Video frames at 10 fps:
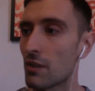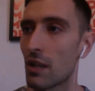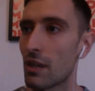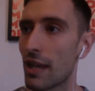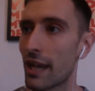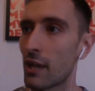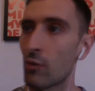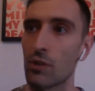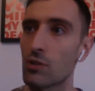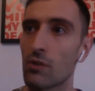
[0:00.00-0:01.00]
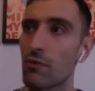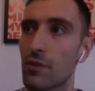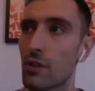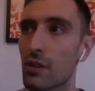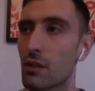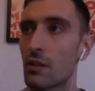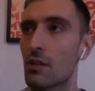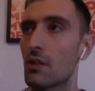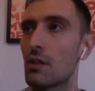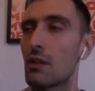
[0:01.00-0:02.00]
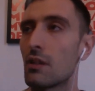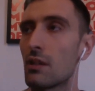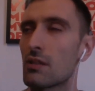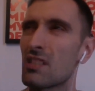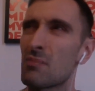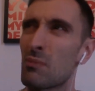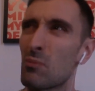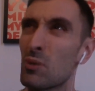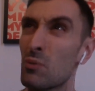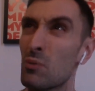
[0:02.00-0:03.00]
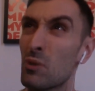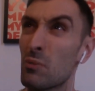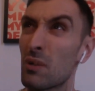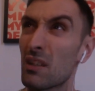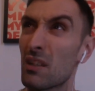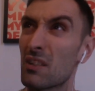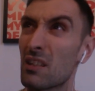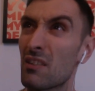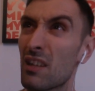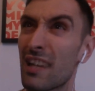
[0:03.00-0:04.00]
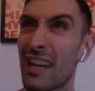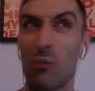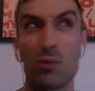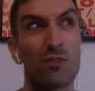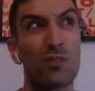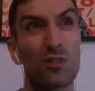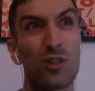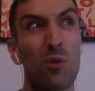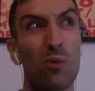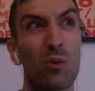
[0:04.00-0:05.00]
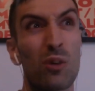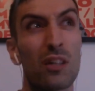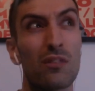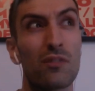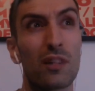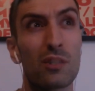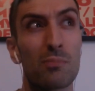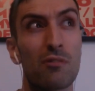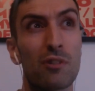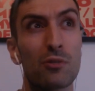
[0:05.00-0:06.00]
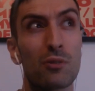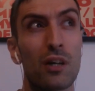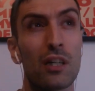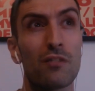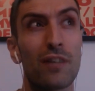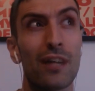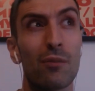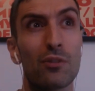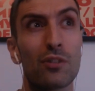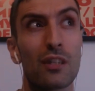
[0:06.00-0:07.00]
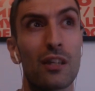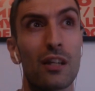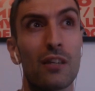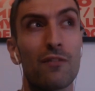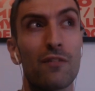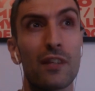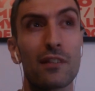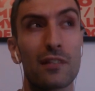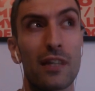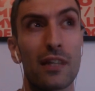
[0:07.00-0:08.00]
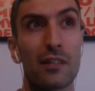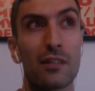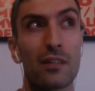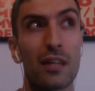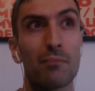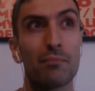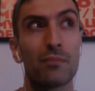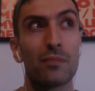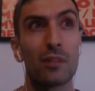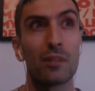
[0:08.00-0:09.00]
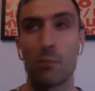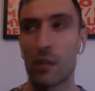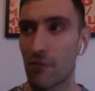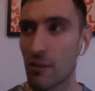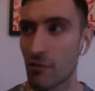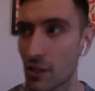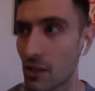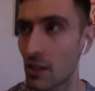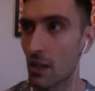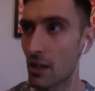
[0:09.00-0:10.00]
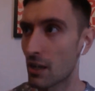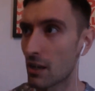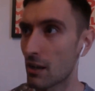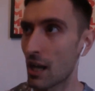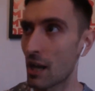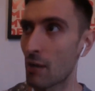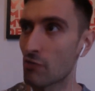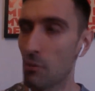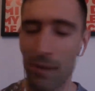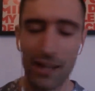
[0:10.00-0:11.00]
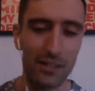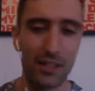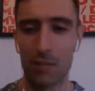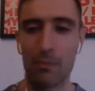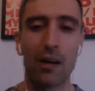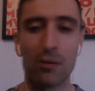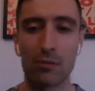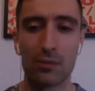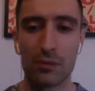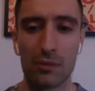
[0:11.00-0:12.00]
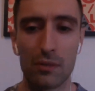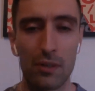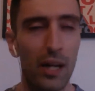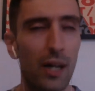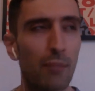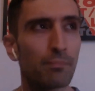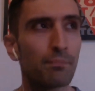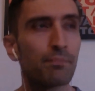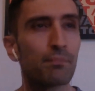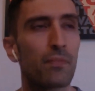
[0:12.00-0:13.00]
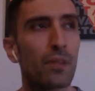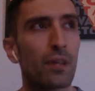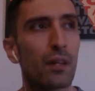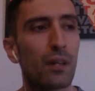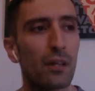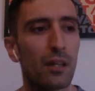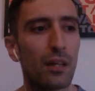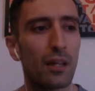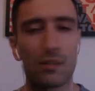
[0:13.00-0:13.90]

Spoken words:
language of the, it sounds a bit woo woo, but like the kind of like language of the soul, or kind of like a spiritual kind of language, that it kind of feels like that people get very romantic about. Like